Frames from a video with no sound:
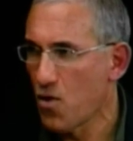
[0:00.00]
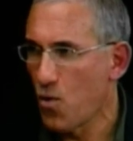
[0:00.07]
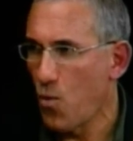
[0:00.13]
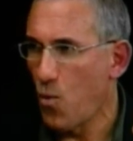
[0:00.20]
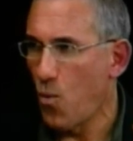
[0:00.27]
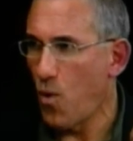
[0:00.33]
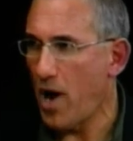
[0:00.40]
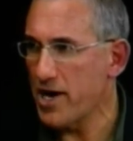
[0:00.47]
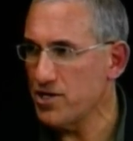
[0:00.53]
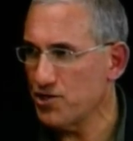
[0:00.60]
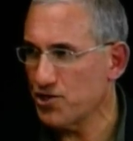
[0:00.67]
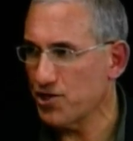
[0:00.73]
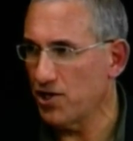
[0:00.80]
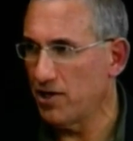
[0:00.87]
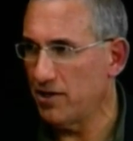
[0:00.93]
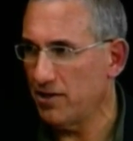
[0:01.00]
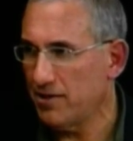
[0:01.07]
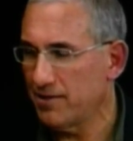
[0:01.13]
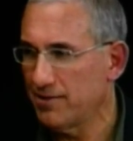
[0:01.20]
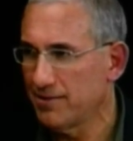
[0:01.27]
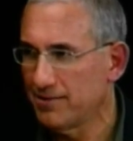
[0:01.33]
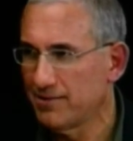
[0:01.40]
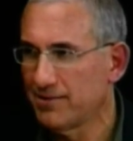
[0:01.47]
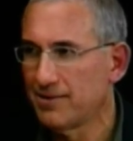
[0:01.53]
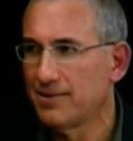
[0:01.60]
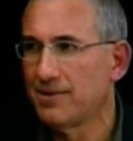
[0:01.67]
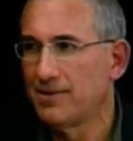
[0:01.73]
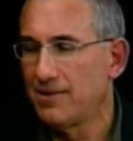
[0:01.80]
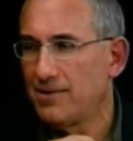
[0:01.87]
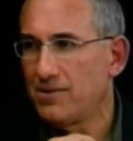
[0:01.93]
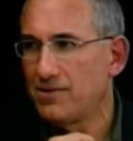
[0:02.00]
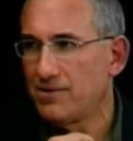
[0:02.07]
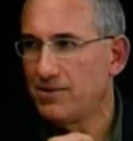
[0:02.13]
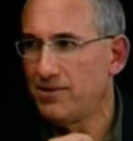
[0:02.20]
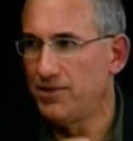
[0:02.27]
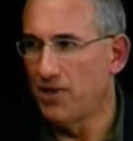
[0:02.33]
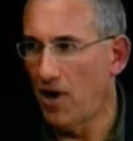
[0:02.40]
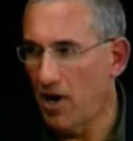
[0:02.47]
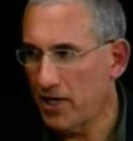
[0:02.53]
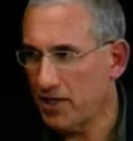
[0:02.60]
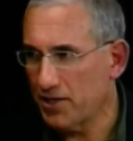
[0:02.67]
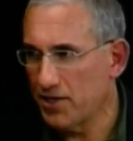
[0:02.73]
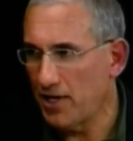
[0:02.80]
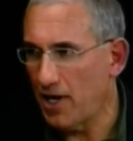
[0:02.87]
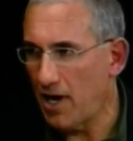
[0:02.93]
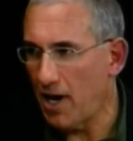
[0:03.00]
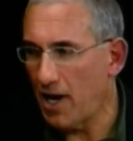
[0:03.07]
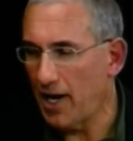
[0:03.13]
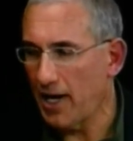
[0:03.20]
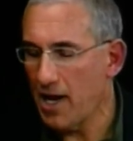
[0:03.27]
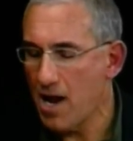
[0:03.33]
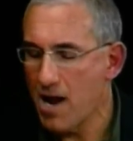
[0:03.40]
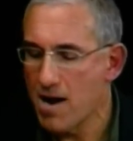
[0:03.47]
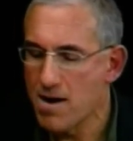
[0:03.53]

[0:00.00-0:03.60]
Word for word: white shirt, dark tie.